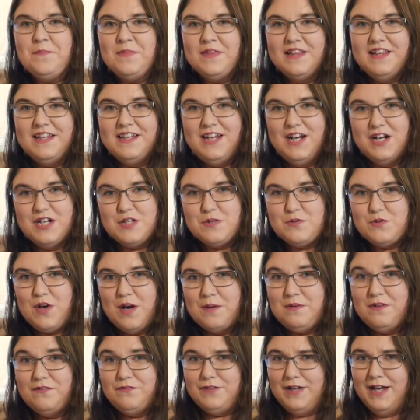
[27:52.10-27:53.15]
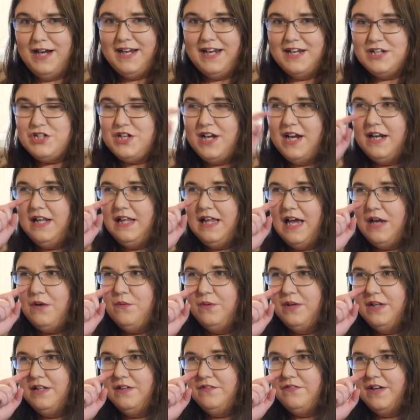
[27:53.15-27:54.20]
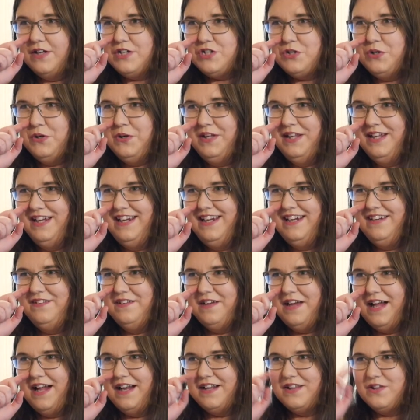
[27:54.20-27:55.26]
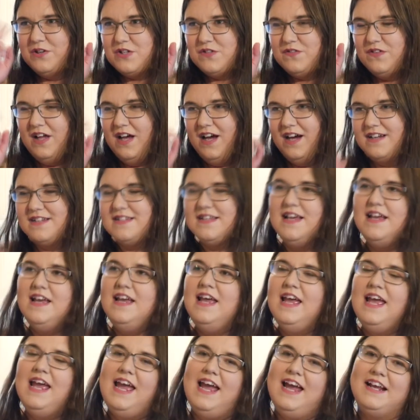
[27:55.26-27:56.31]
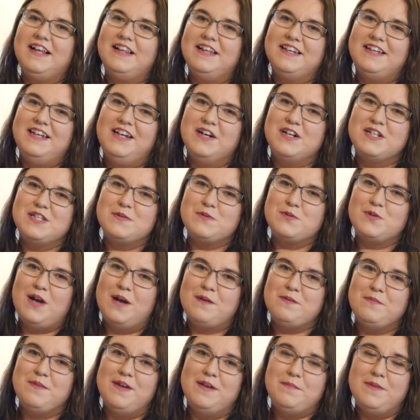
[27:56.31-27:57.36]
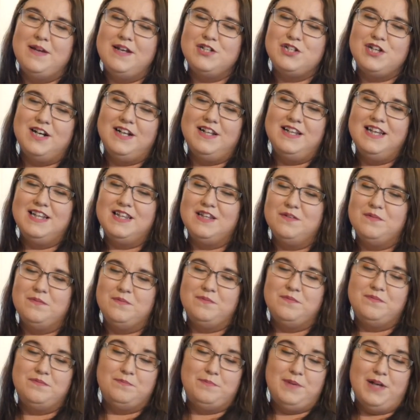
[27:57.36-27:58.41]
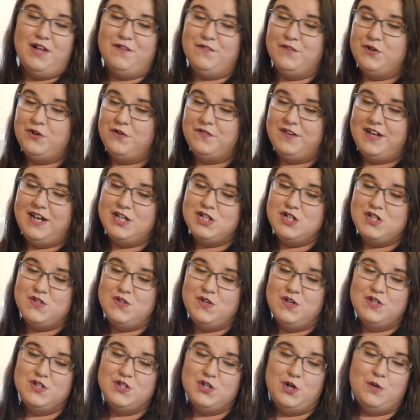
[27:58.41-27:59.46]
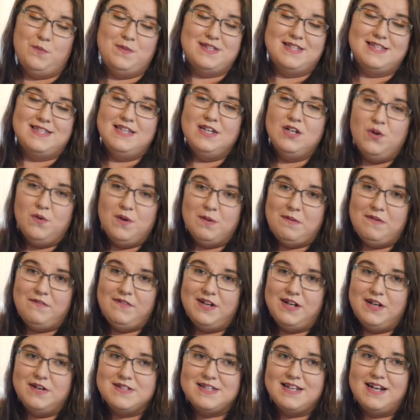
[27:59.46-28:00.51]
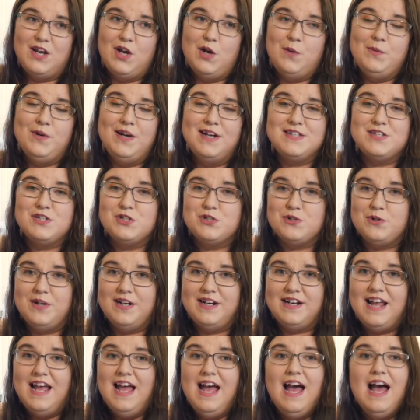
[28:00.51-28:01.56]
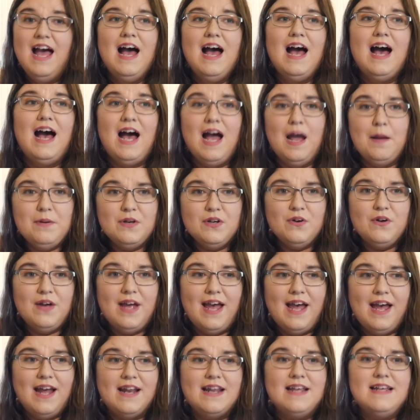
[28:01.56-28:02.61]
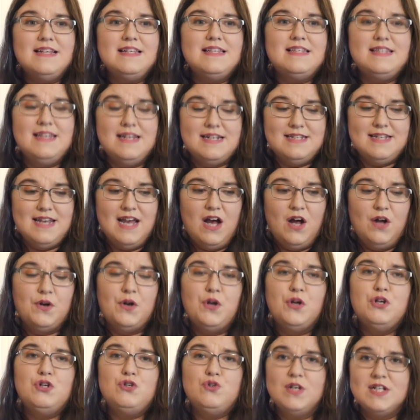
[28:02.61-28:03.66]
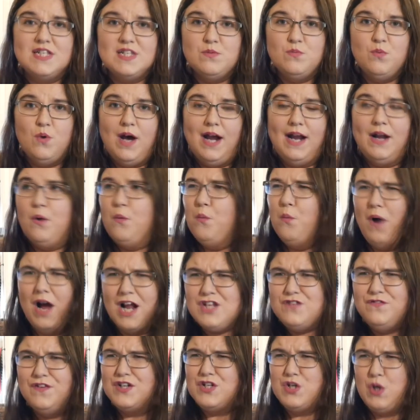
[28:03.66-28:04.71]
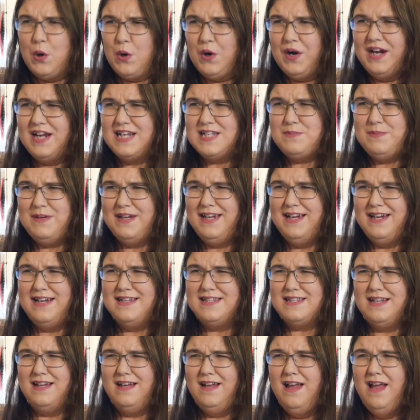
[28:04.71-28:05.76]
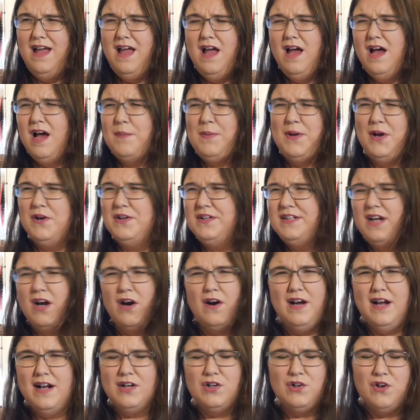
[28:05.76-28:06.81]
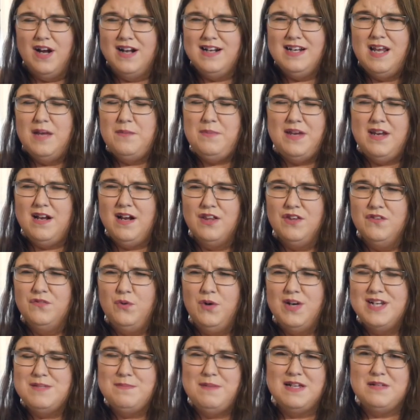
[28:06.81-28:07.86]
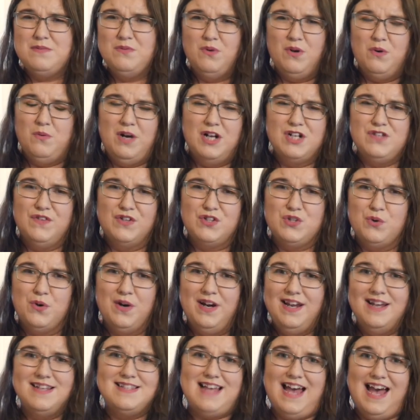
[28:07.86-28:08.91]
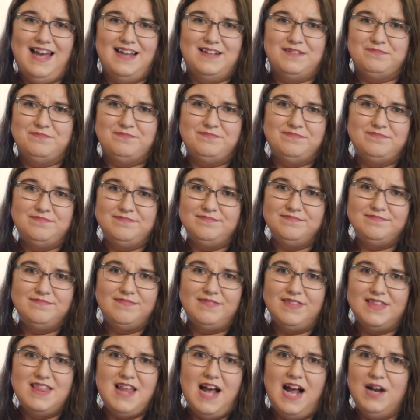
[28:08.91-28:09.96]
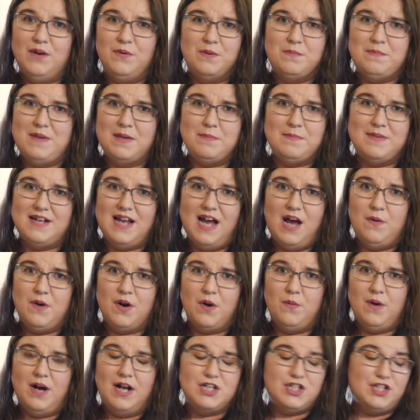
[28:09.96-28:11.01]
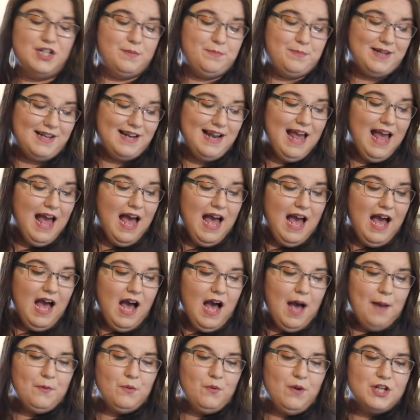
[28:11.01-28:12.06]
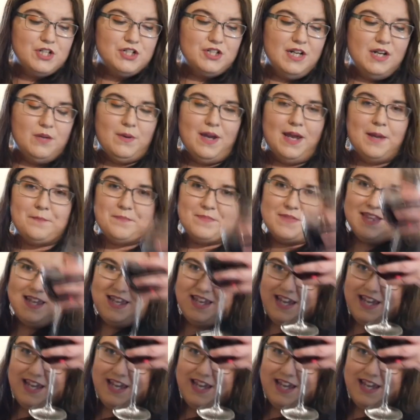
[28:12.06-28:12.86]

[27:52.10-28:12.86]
Click here to subscribe to my vlogging channel. I will eventually edit those vlogs. And click here to subscribe to my main channel, hit the bell for notifications so you don't miss a single one of my videos, and I hope you guys enjoyed. I'm gonna go ahead, sit down, drink some wine, watch Victorious, because apparently Ariana Grande being on The Voice makes me wanna watch Victorious. I thought it would make me not wanna watch it, but I'm gonna watch it anyway.